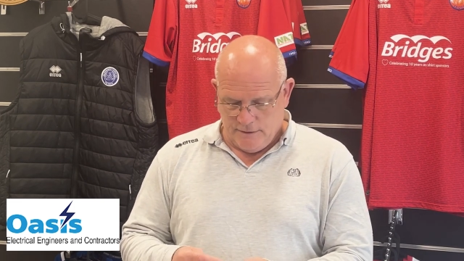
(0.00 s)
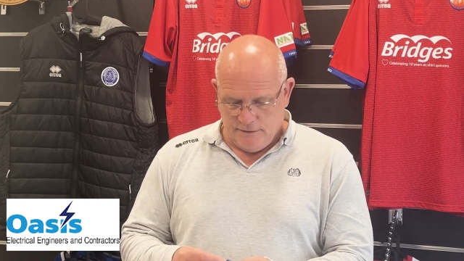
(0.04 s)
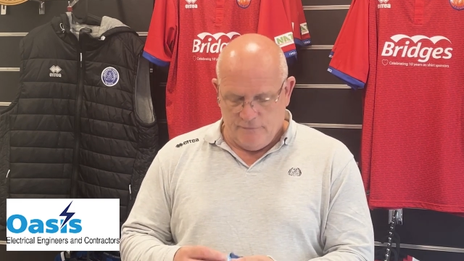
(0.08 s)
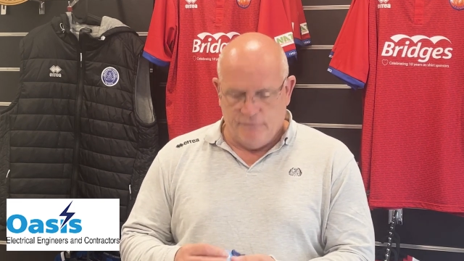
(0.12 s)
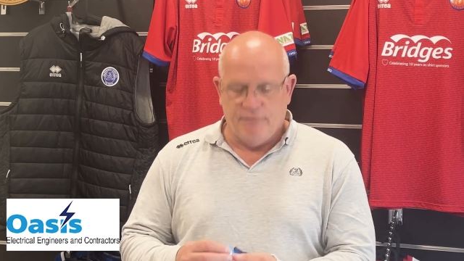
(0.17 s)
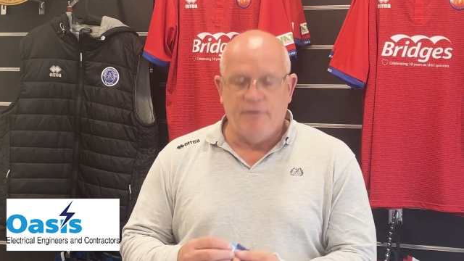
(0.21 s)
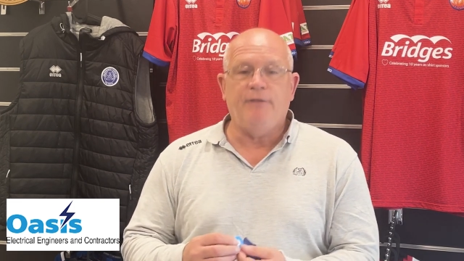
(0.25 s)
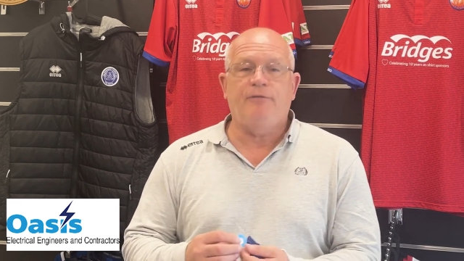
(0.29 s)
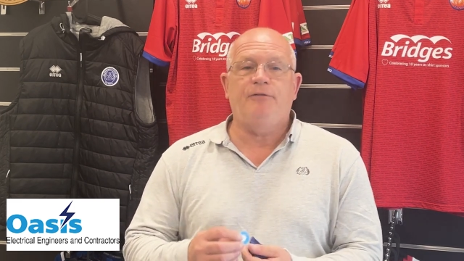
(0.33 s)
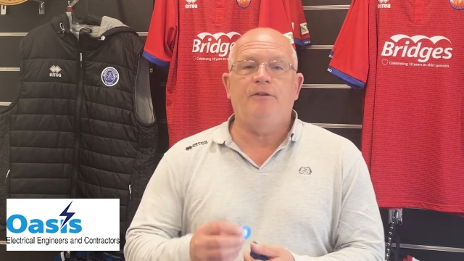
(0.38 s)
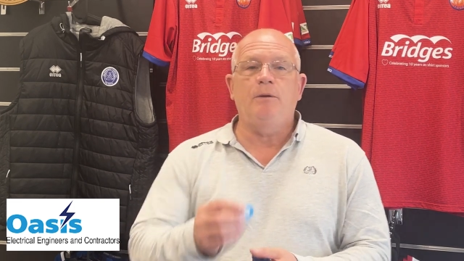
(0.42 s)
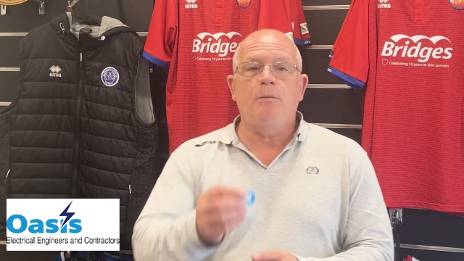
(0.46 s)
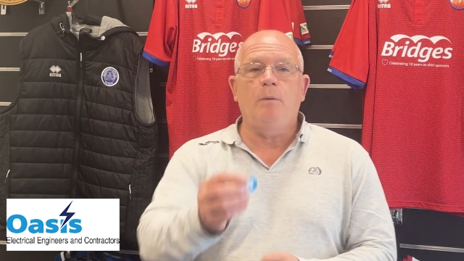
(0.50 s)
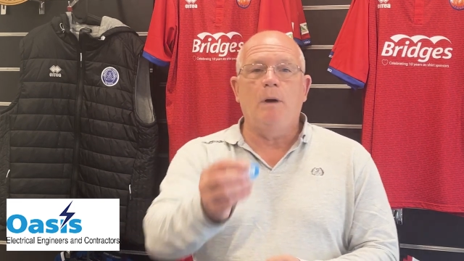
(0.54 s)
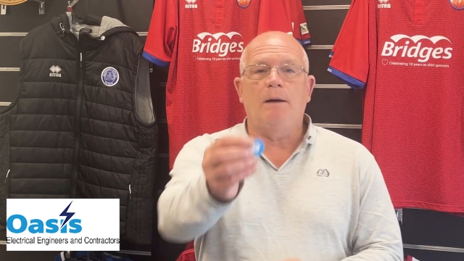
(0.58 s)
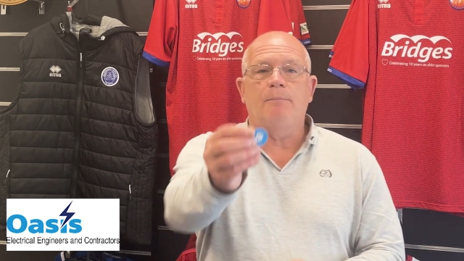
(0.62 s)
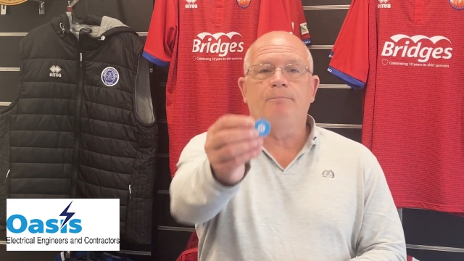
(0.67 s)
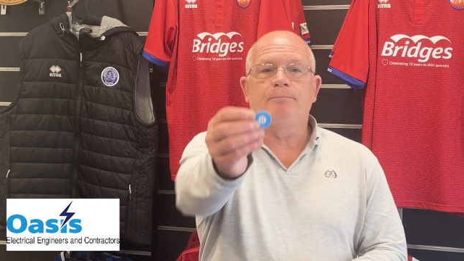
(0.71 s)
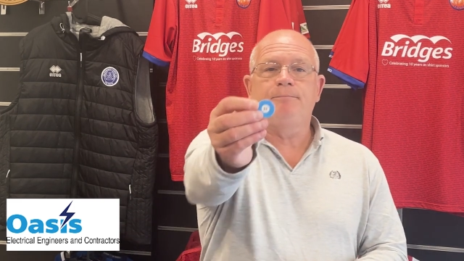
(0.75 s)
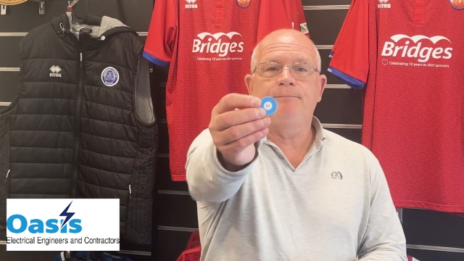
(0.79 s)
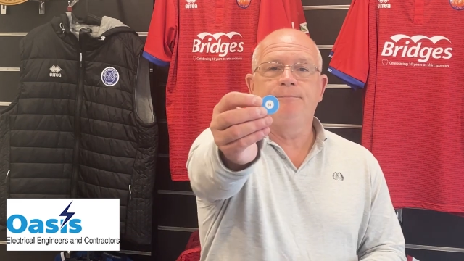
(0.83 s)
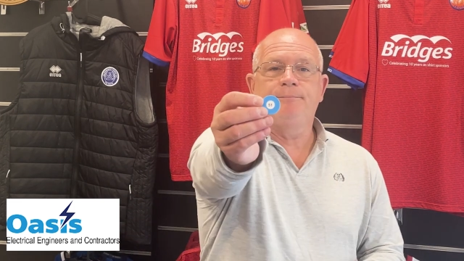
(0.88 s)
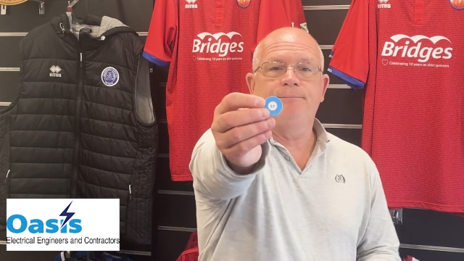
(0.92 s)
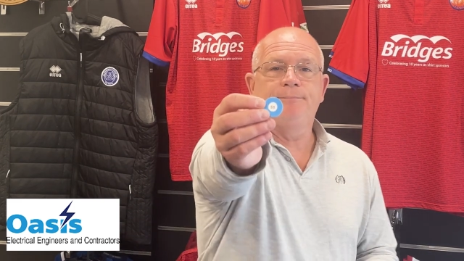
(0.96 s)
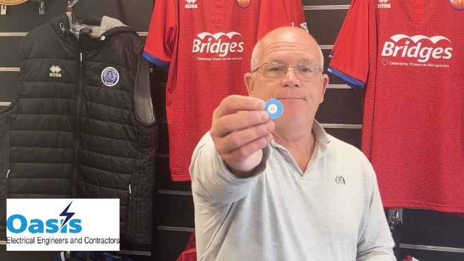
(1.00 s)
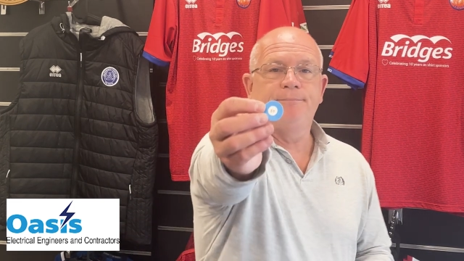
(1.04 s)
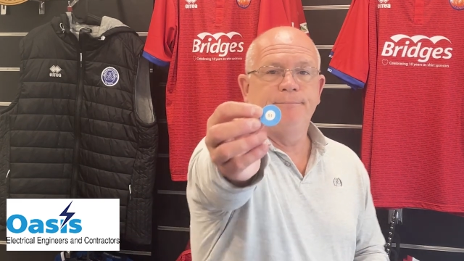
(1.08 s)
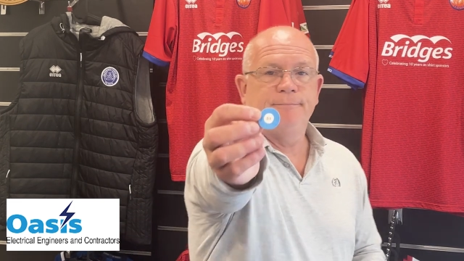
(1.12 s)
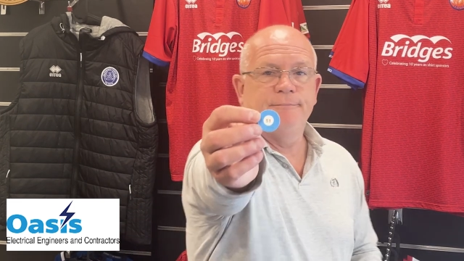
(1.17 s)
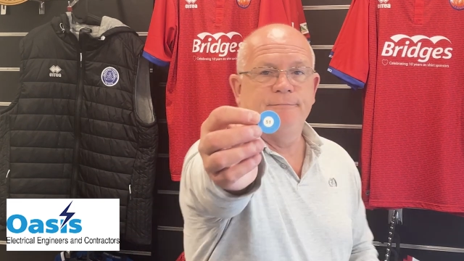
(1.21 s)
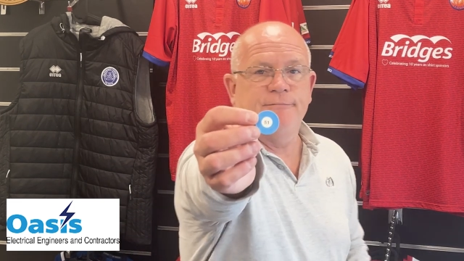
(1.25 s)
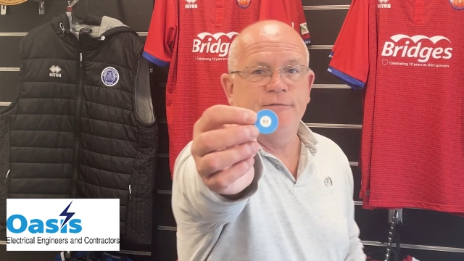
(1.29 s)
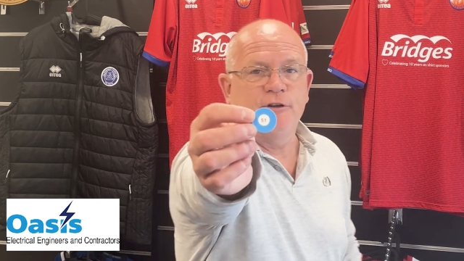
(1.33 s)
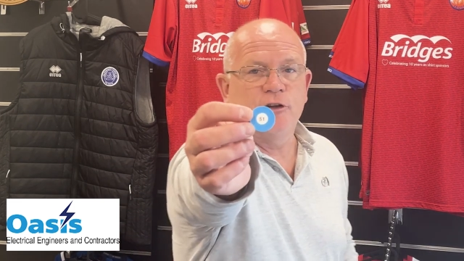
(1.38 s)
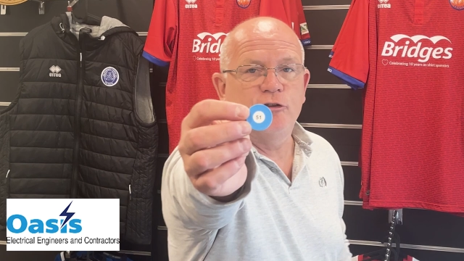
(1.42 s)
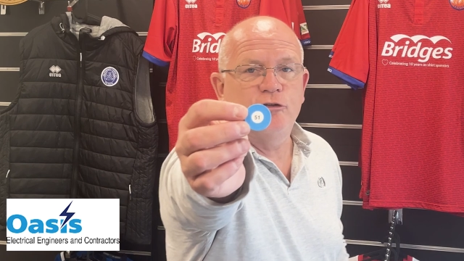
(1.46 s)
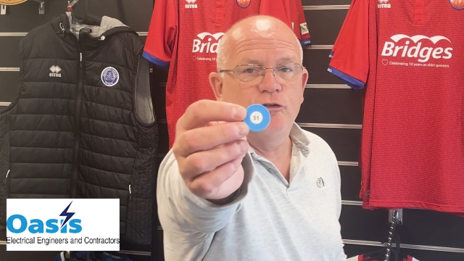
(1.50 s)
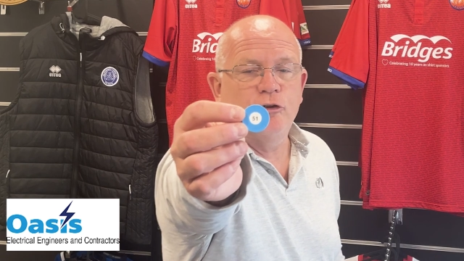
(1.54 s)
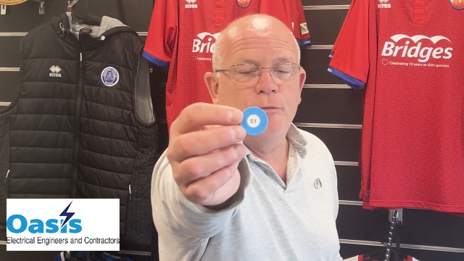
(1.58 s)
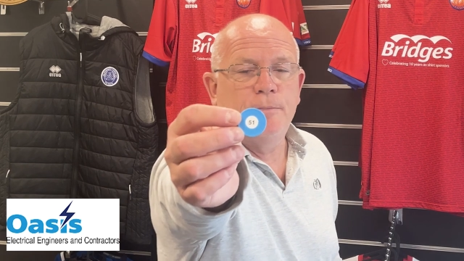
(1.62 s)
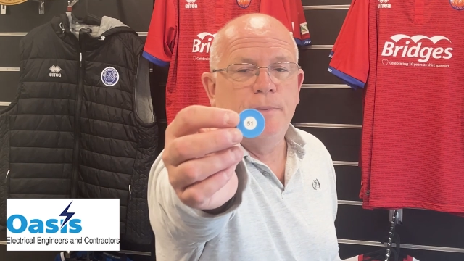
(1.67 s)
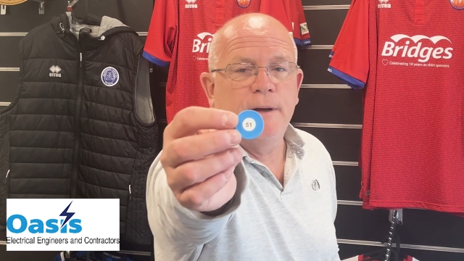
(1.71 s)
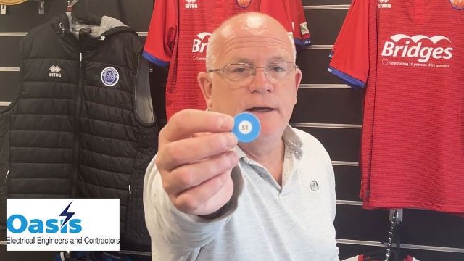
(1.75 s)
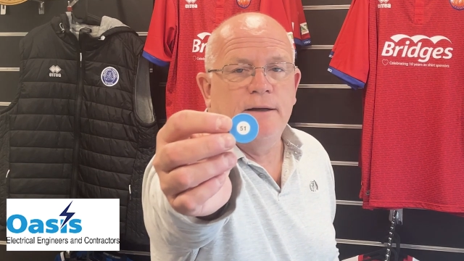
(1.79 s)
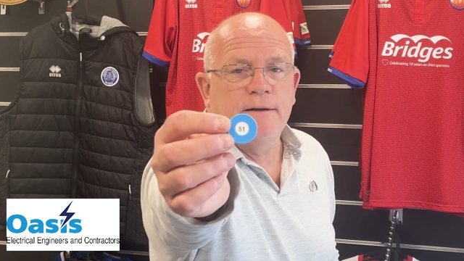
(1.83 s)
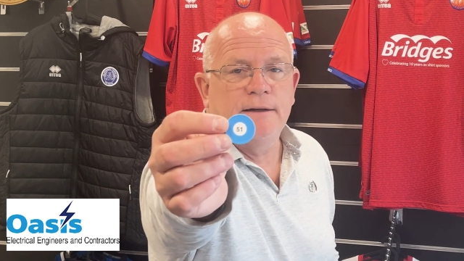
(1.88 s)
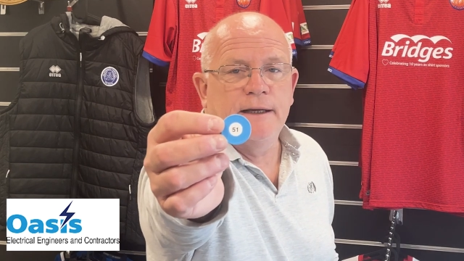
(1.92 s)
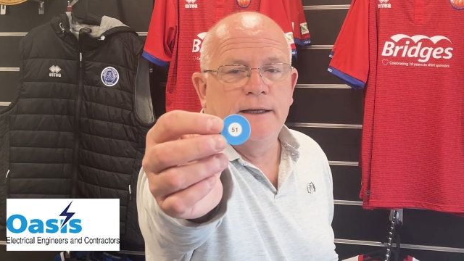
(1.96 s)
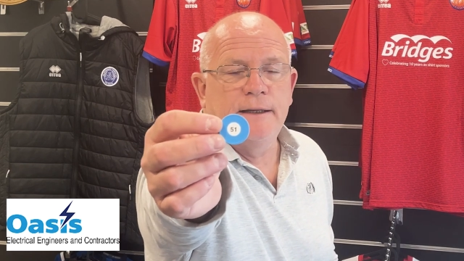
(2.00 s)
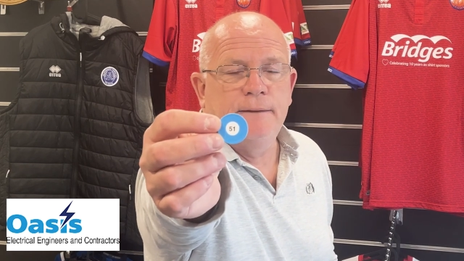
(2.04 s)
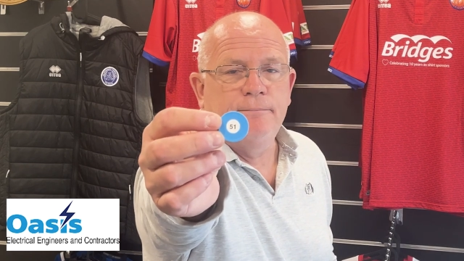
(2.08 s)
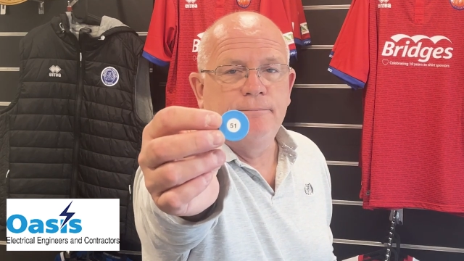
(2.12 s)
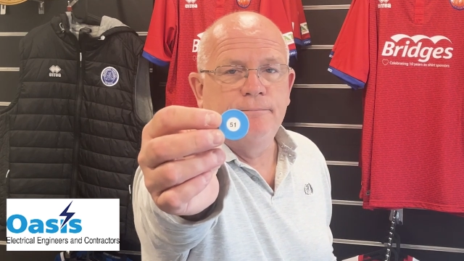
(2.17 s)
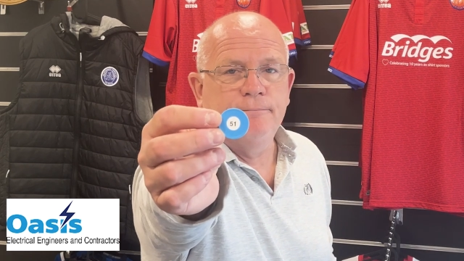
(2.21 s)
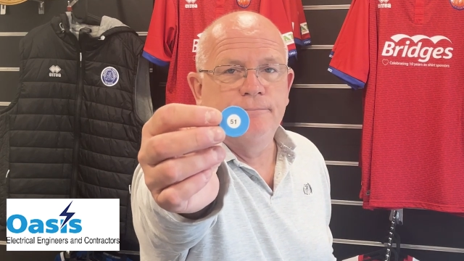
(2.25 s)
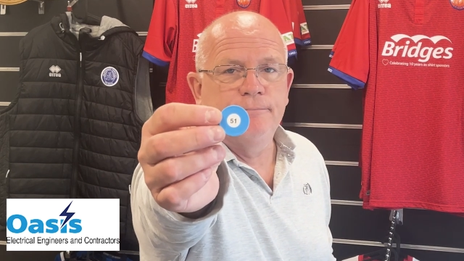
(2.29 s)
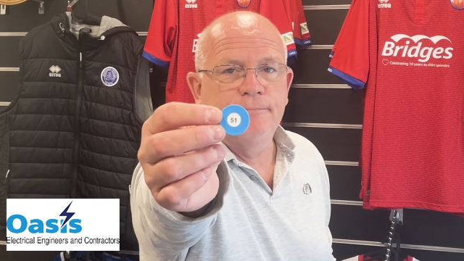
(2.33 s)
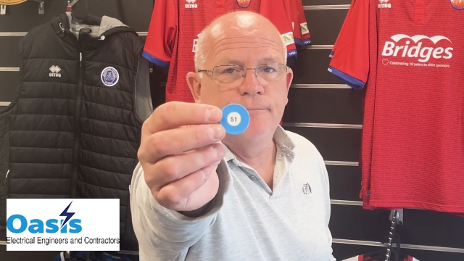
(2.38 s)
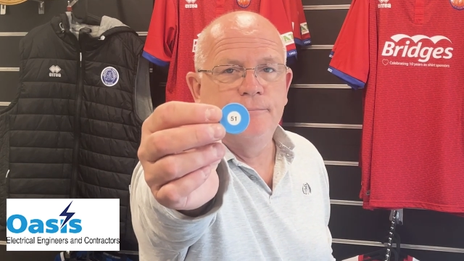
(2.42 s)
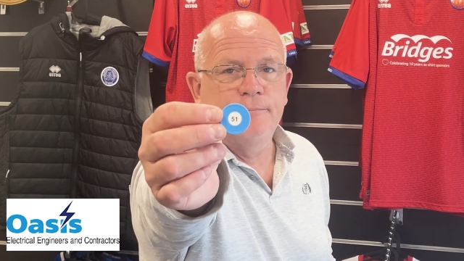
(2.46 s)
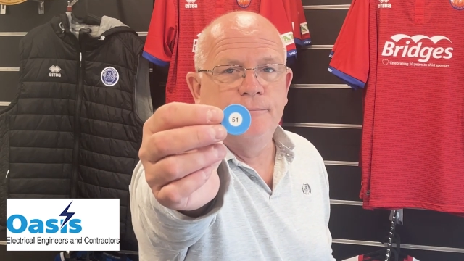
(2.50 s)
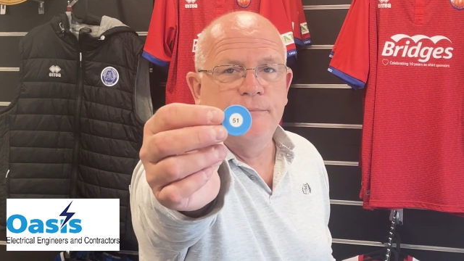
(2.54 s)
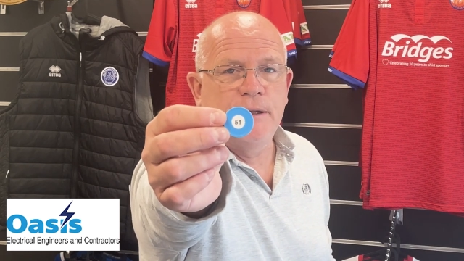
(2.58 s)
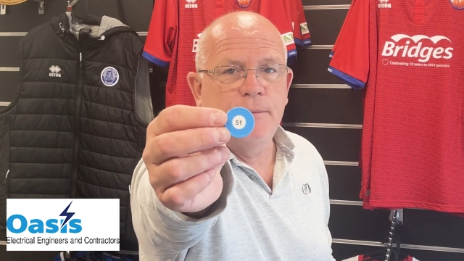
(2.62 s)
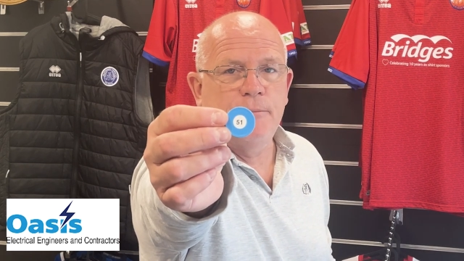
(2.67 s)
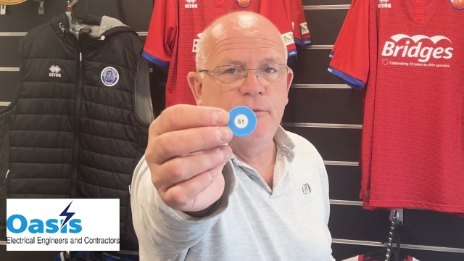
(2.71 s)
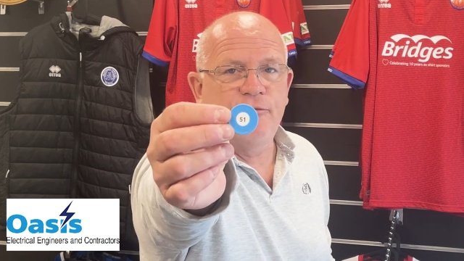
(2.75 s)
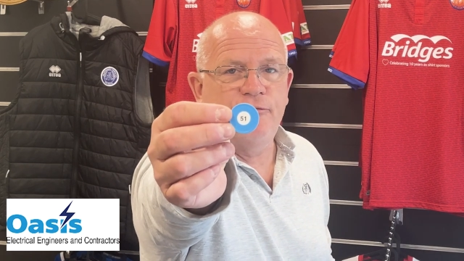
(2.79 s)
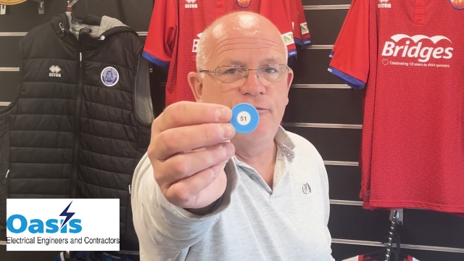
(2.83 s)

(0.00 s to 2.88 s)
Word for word: 51 for the two pound game, number